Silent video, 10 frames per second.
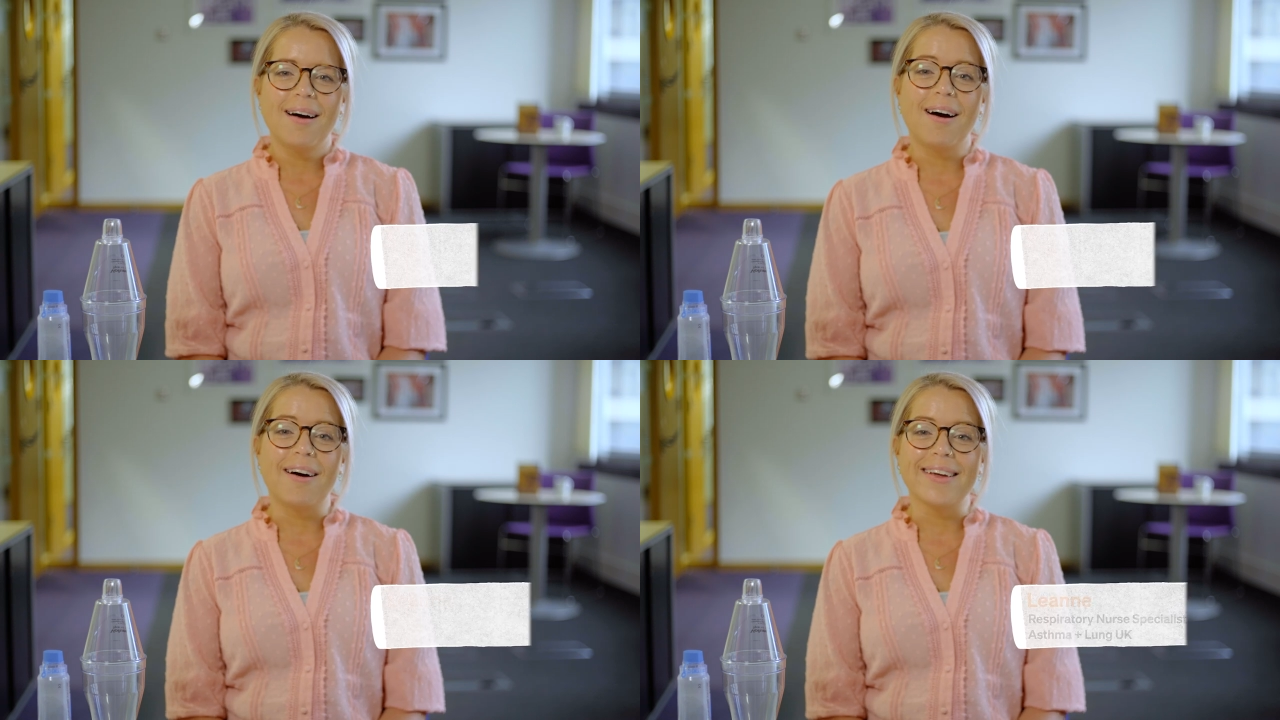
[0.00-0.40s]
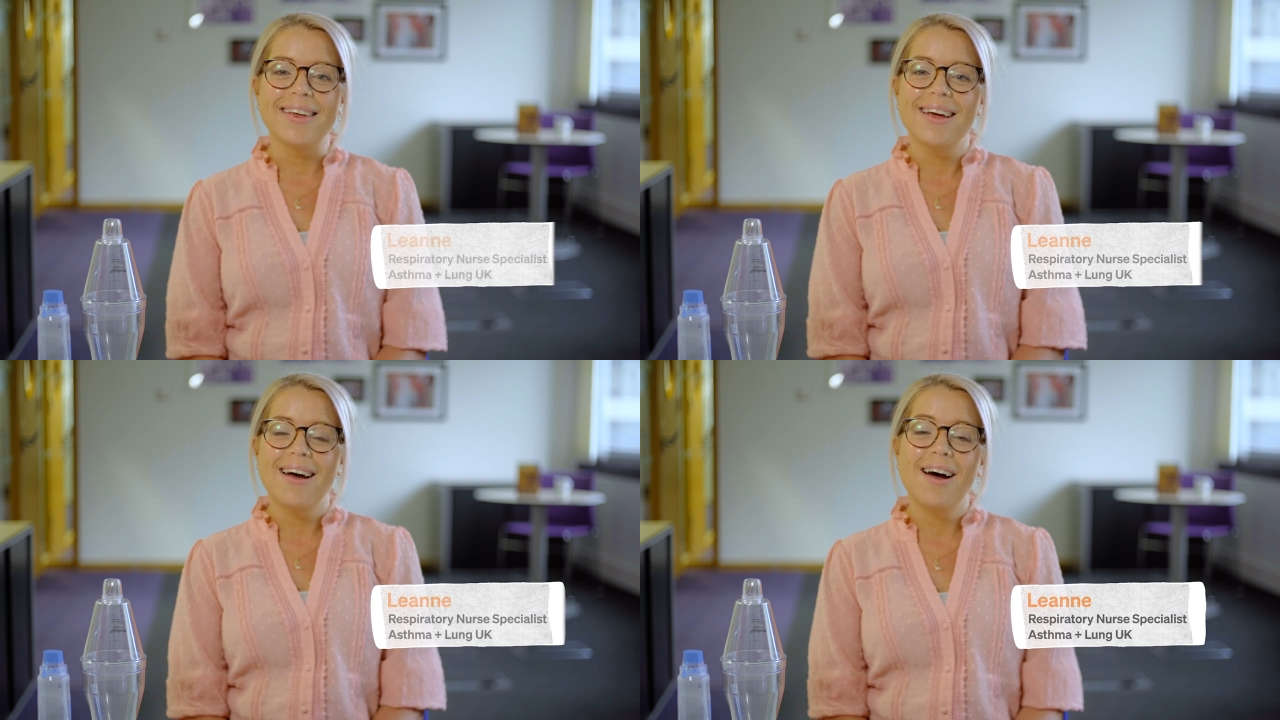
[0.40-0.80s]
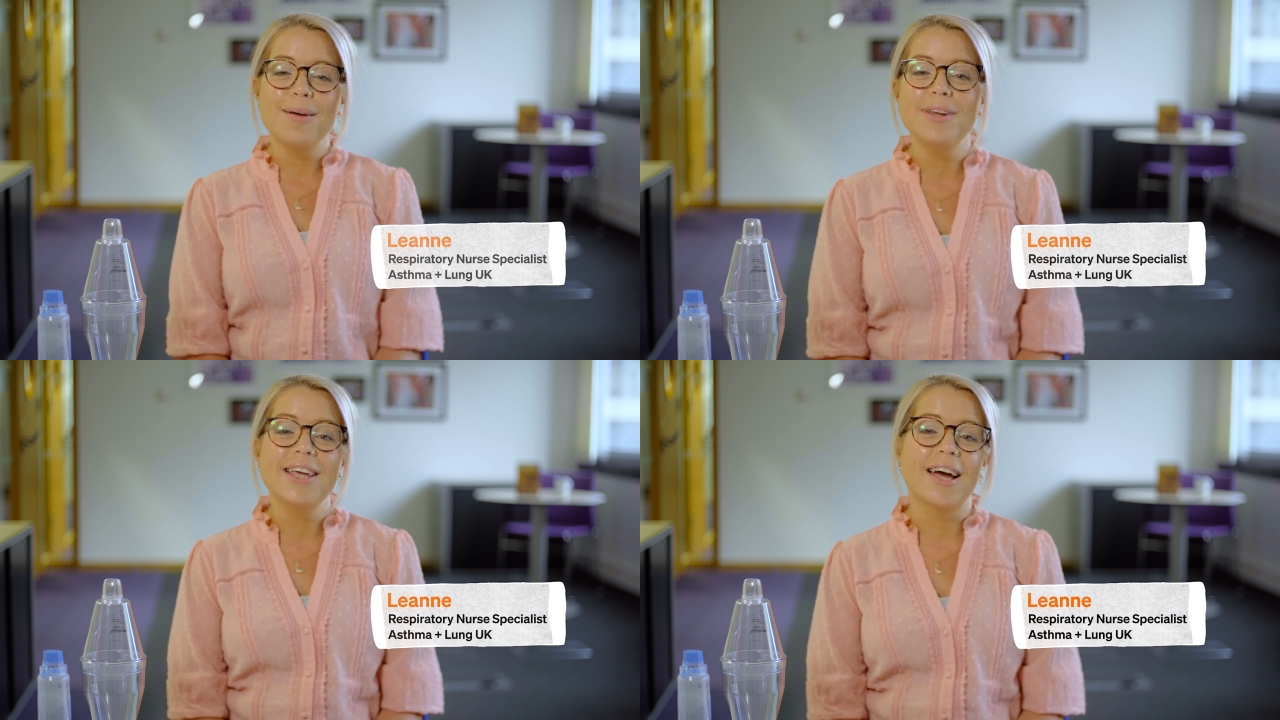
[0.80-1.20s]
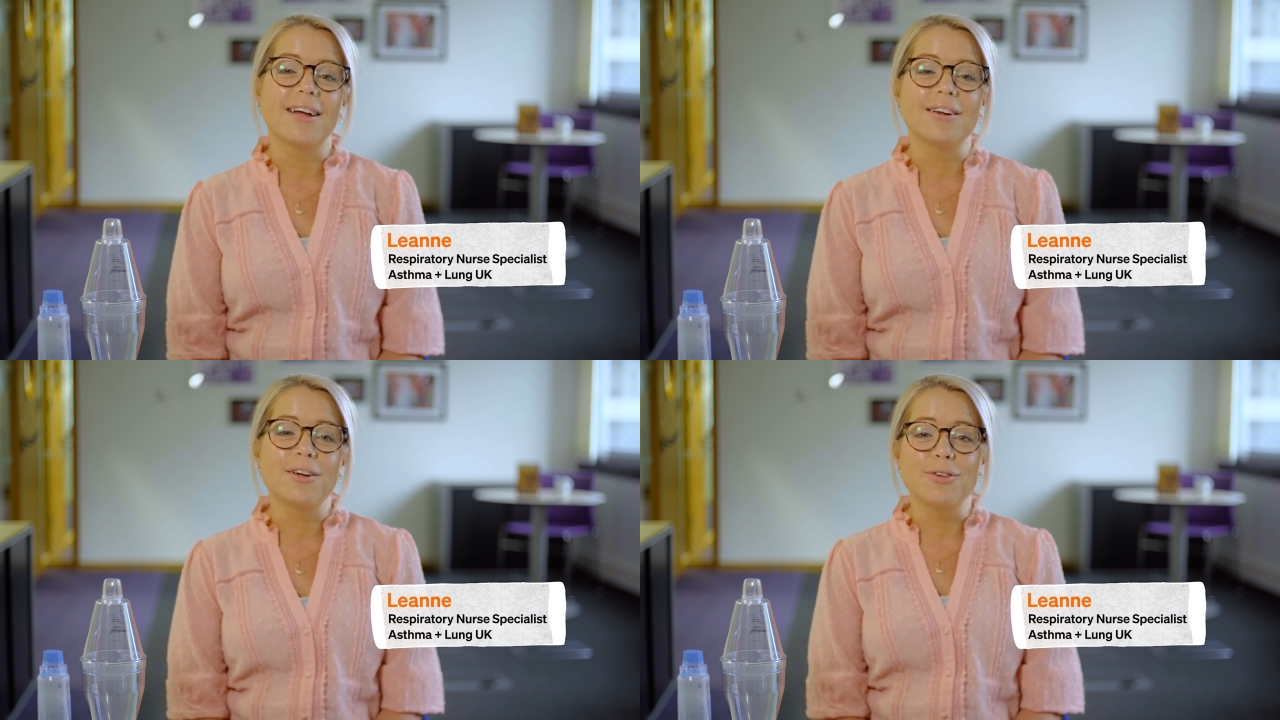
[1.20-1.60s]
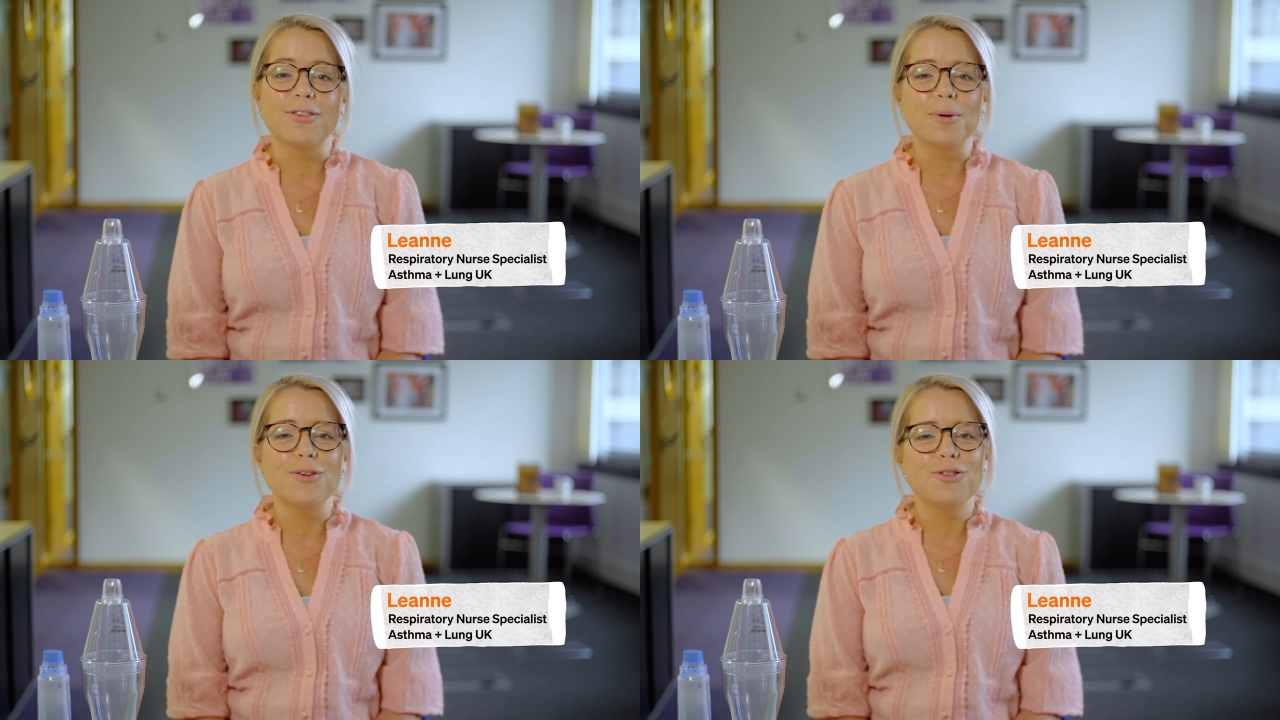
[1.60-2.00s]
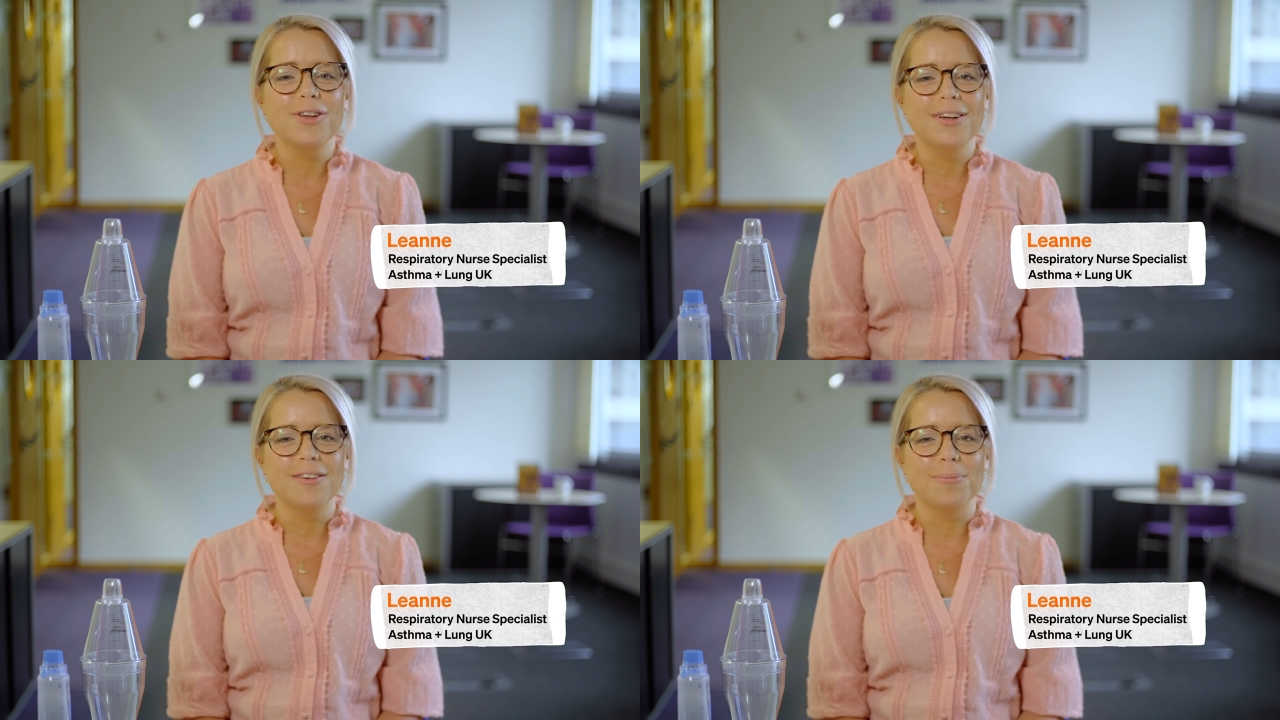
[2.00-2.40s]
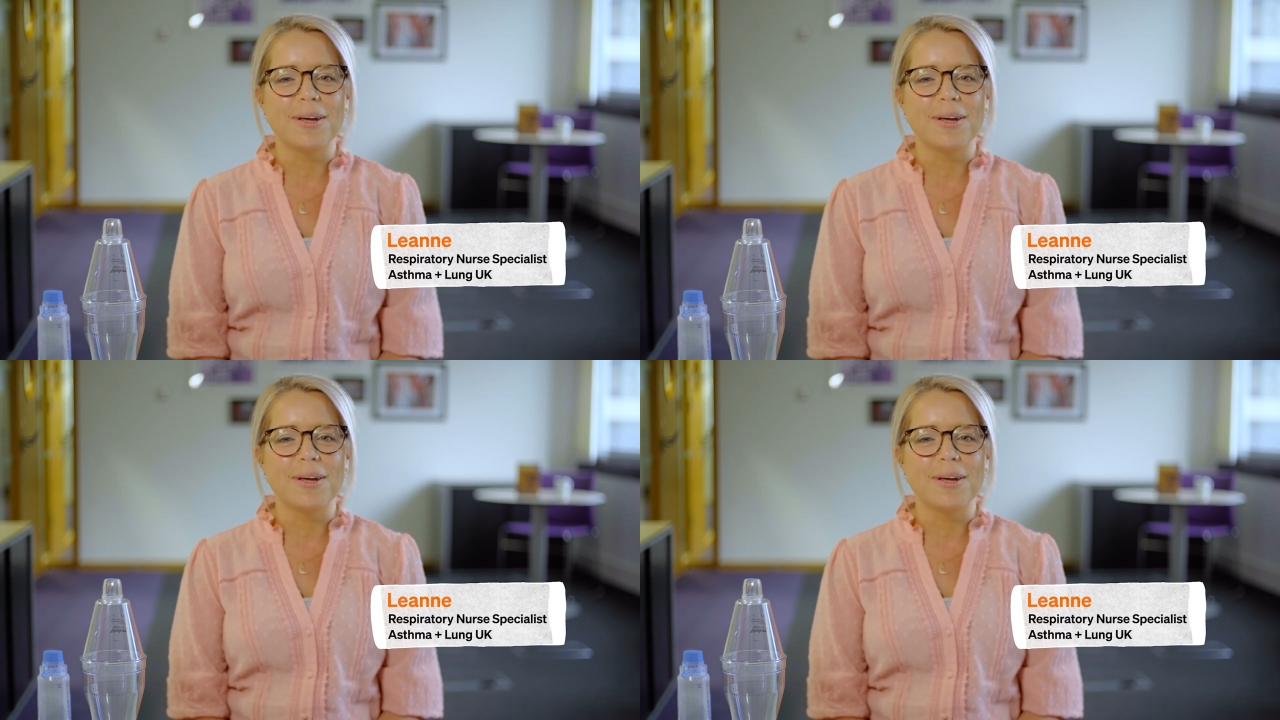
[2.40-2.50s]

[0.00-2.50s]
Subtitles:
Hi, I'm Leanne, a respiratory nurse